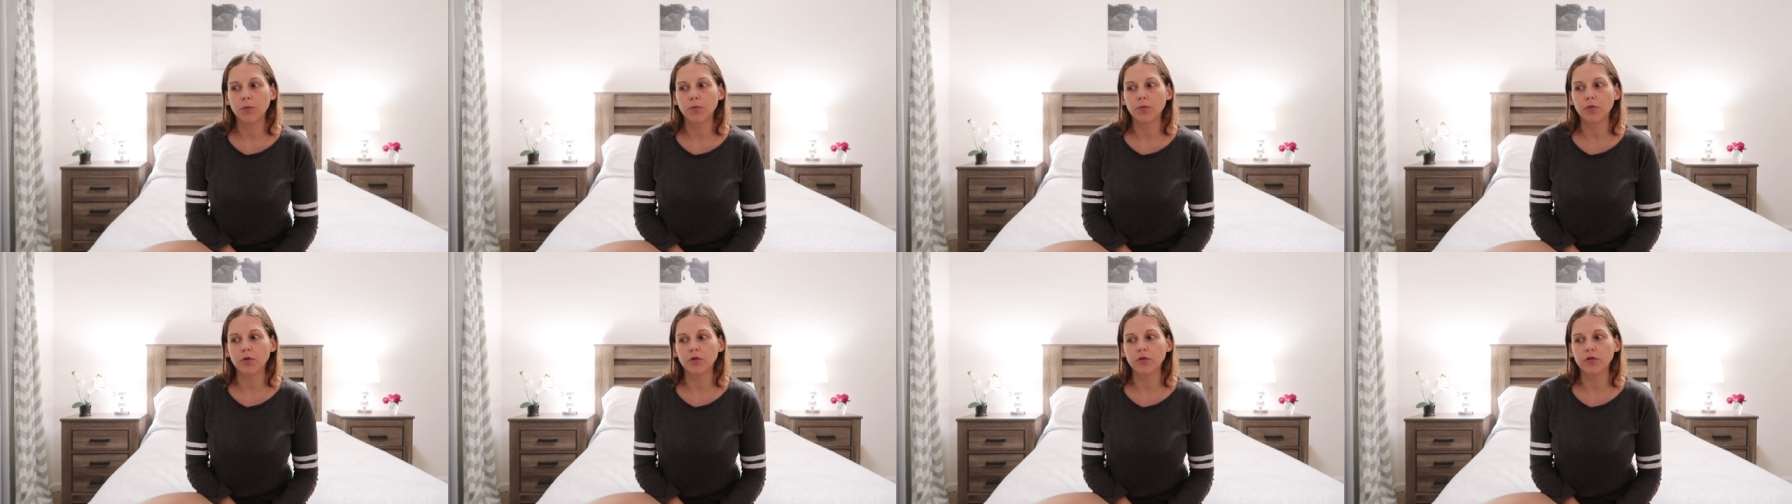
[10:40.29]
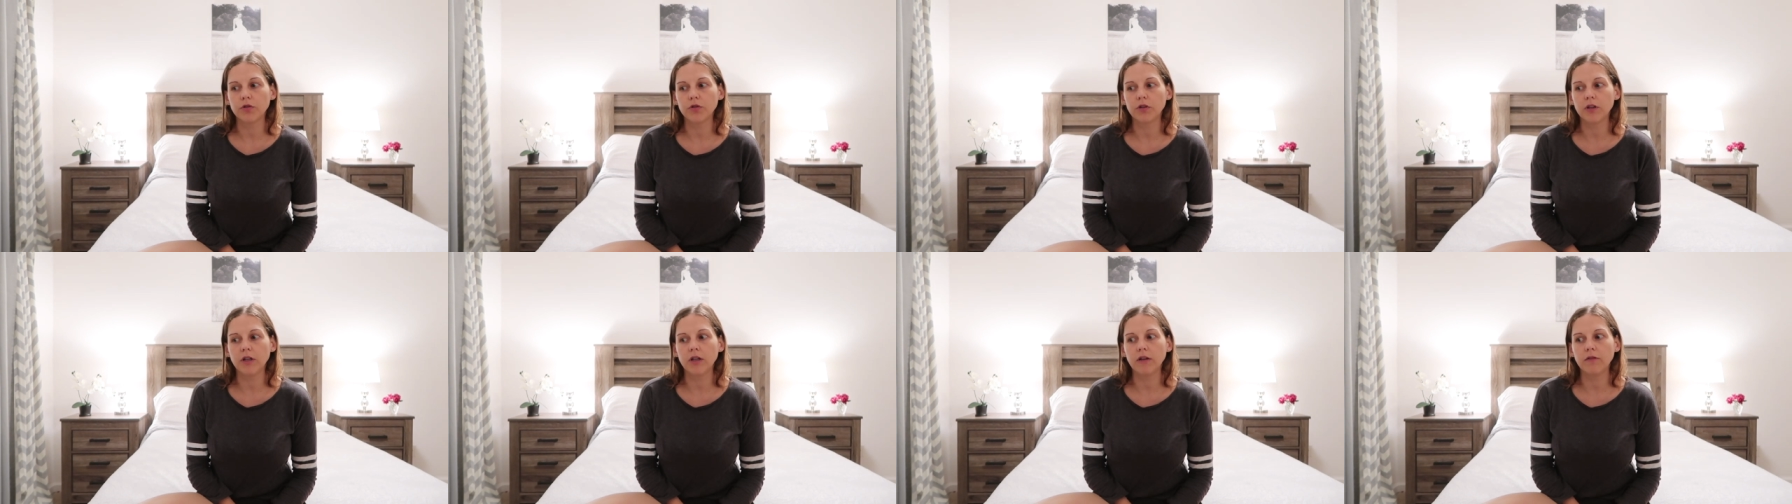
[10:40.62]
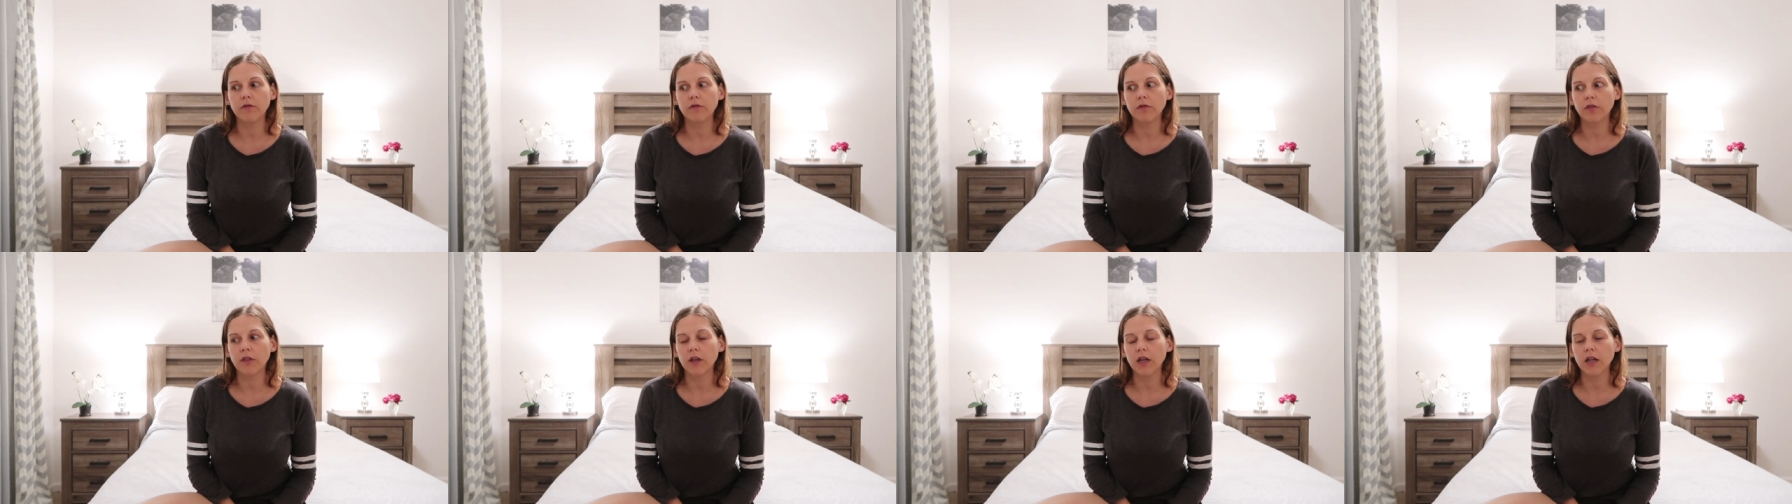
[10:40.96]

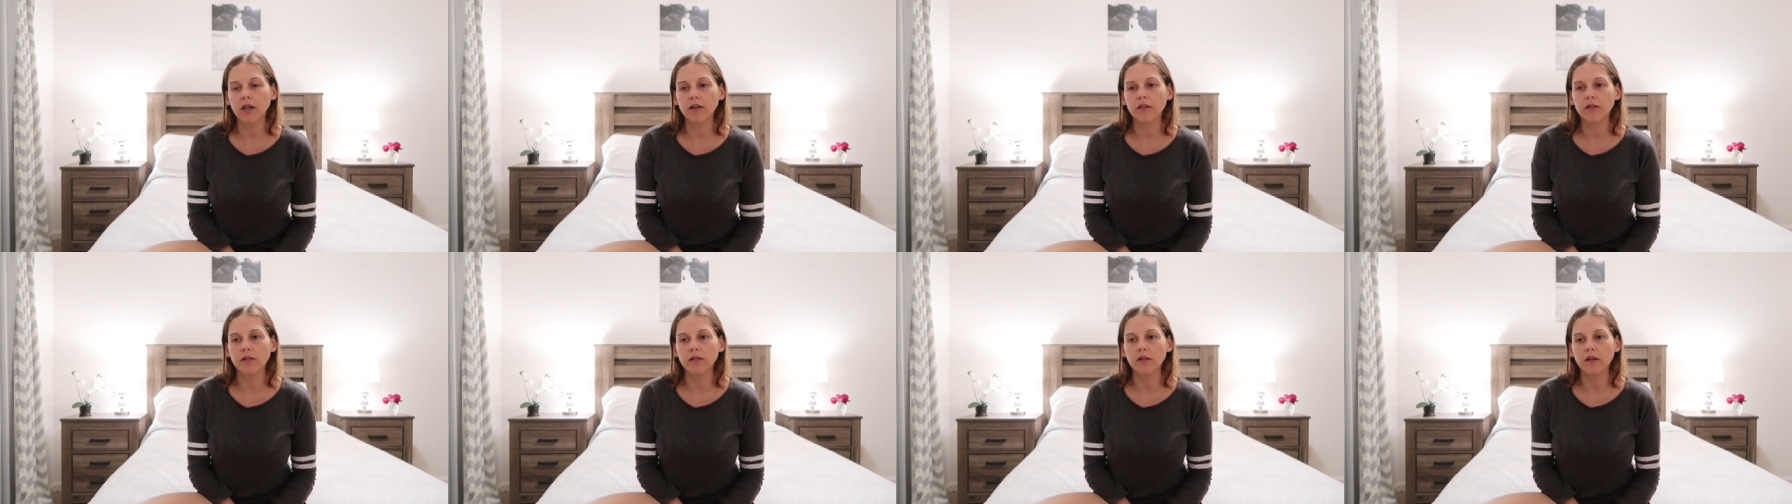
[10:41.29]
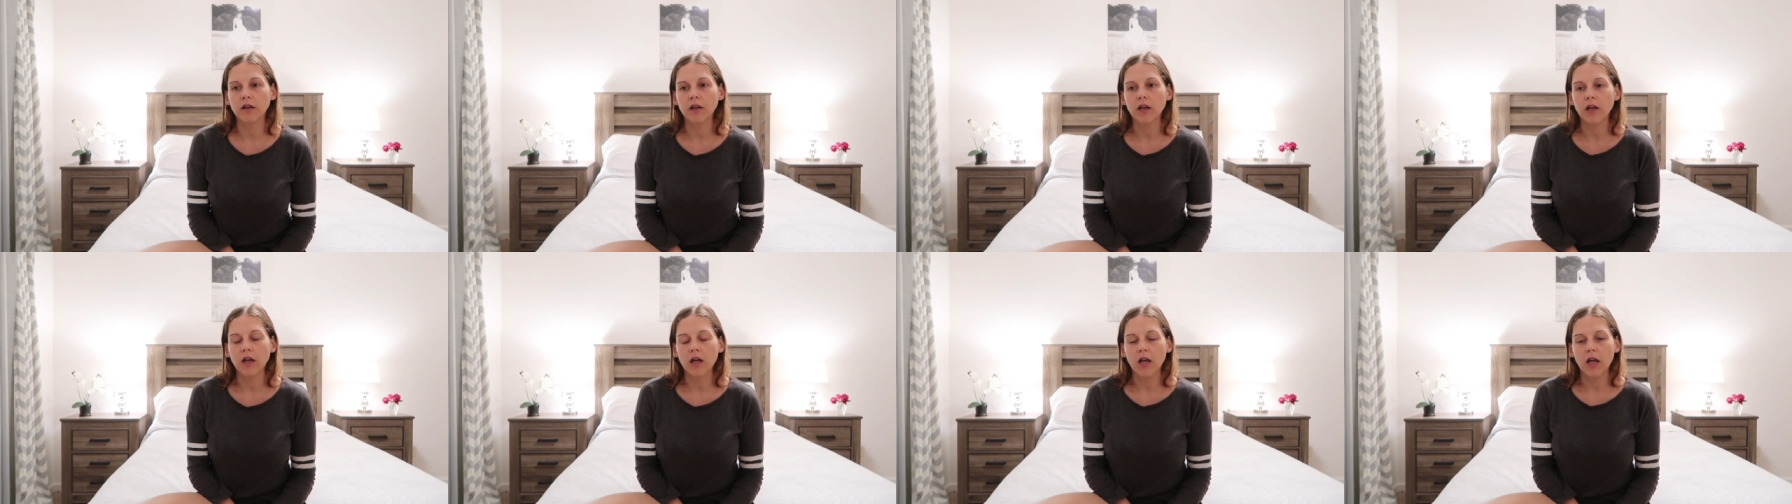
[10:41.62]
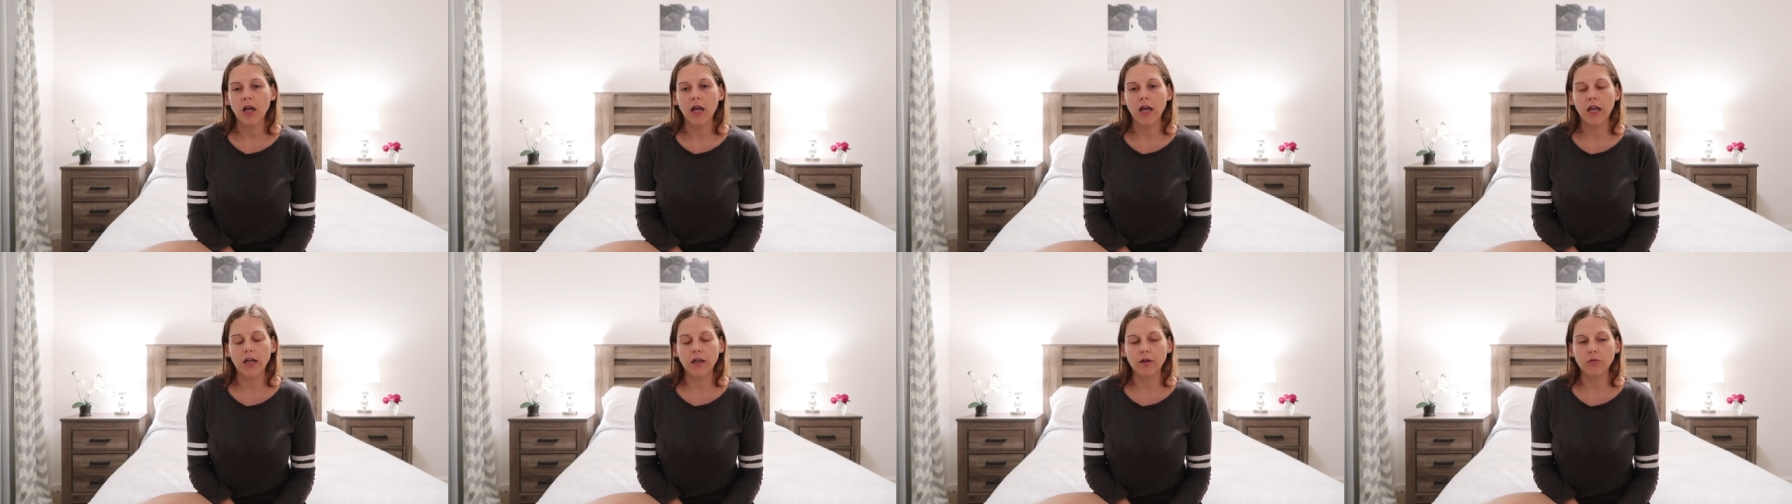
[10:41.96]
perceive things
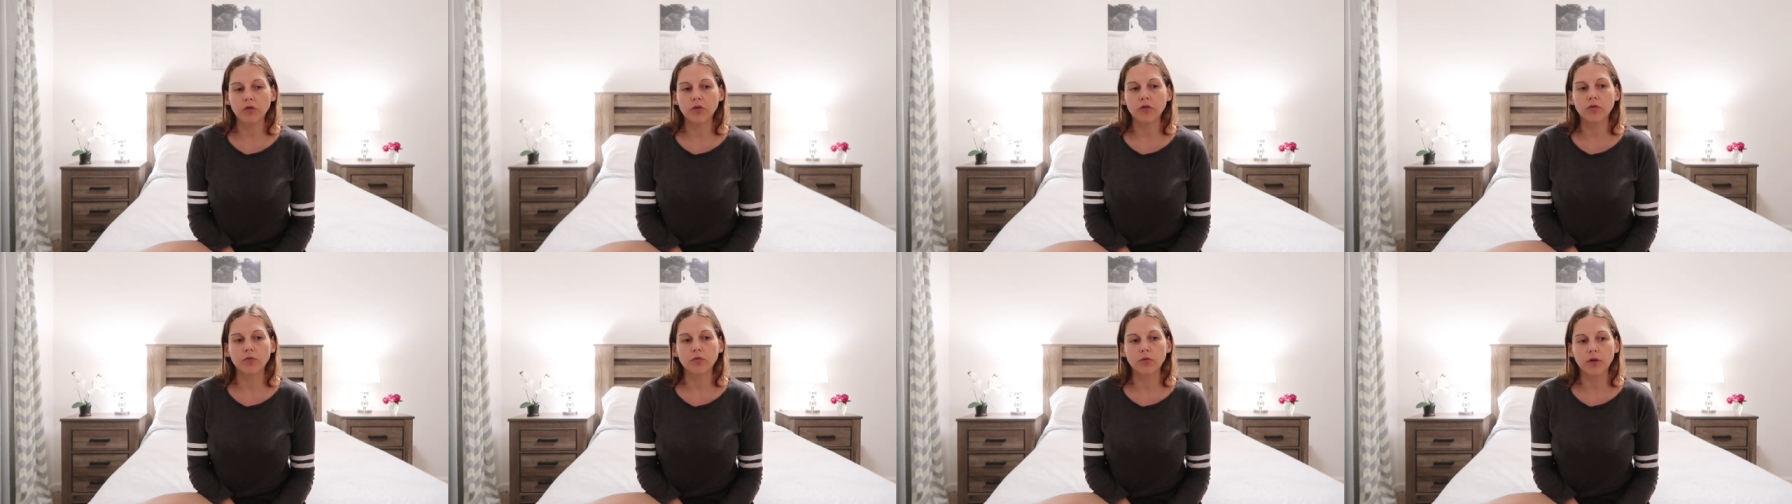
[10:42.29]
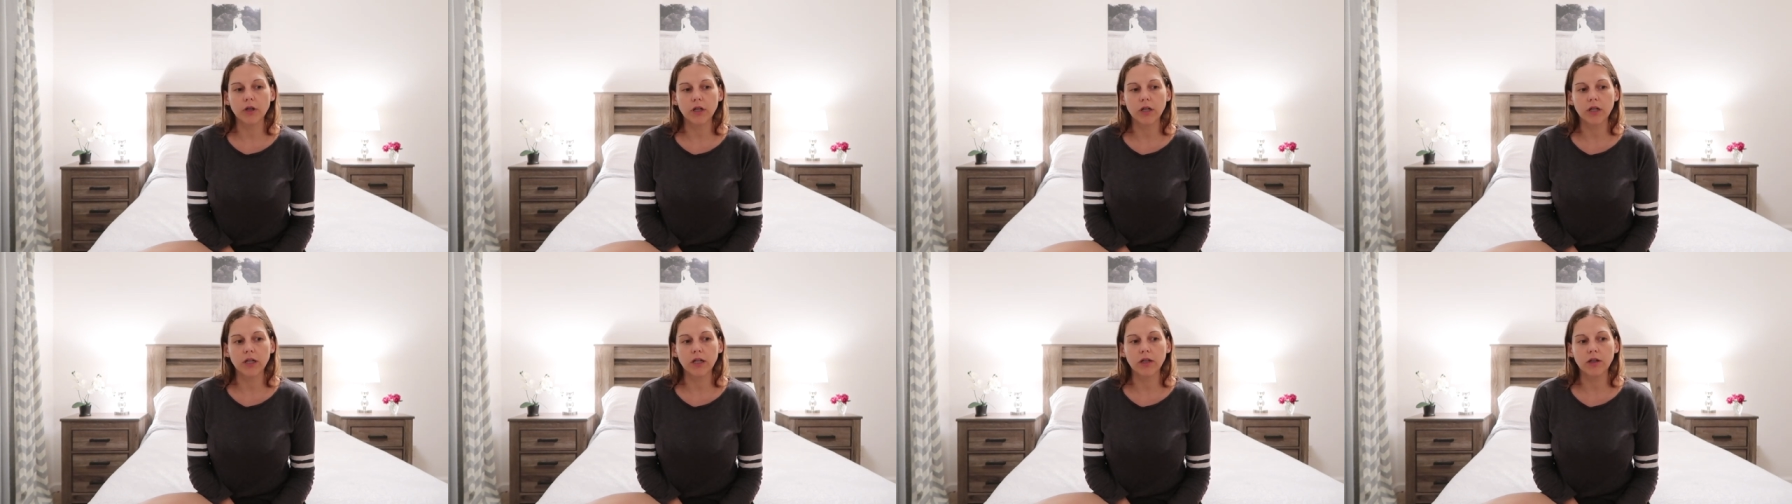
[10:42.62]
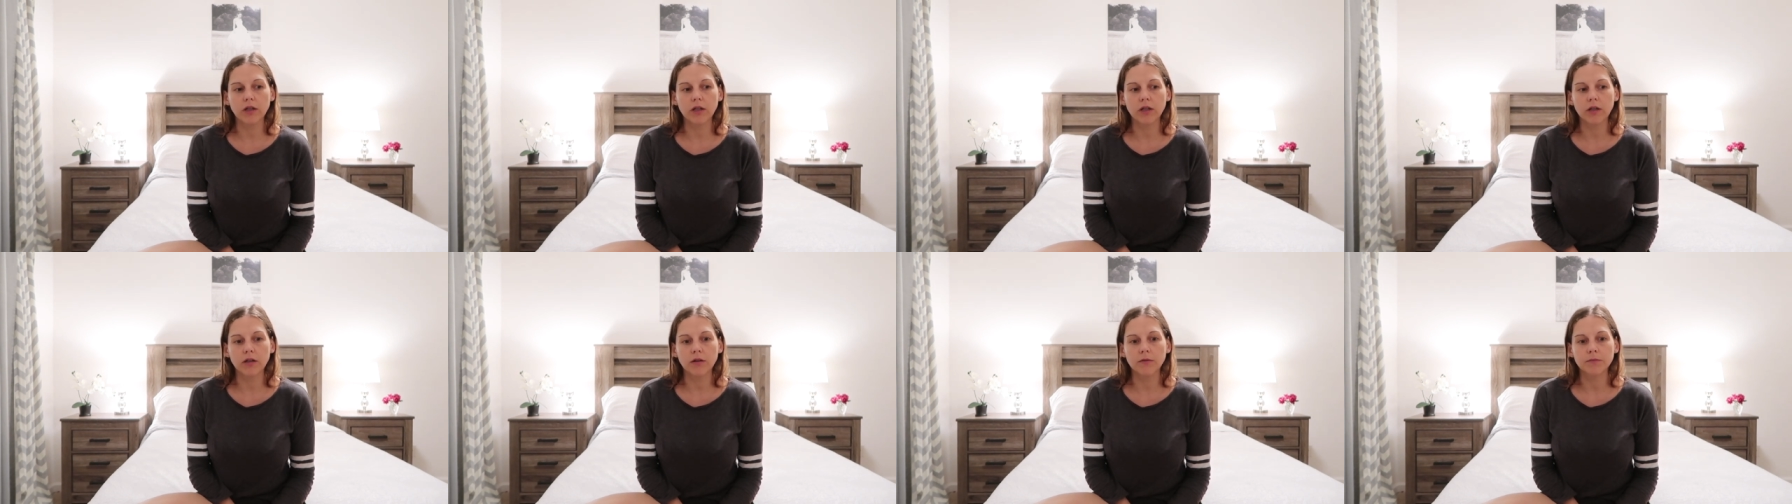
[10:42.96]
and it was
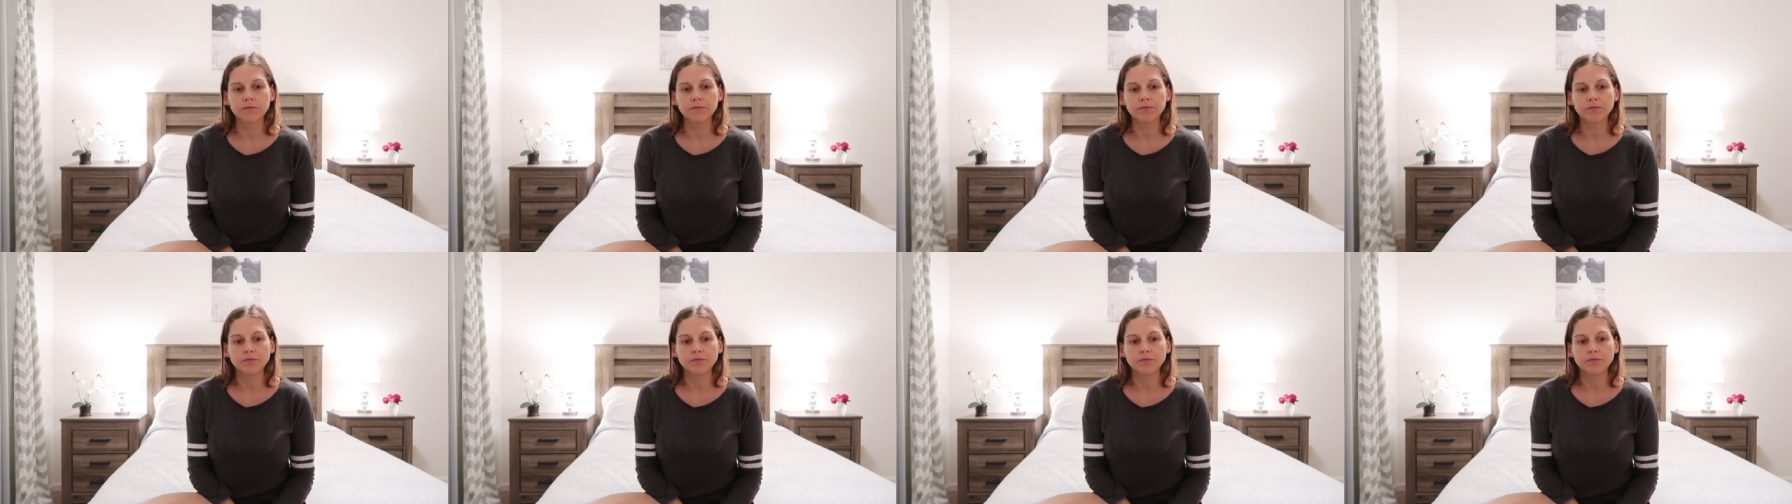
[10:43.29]
really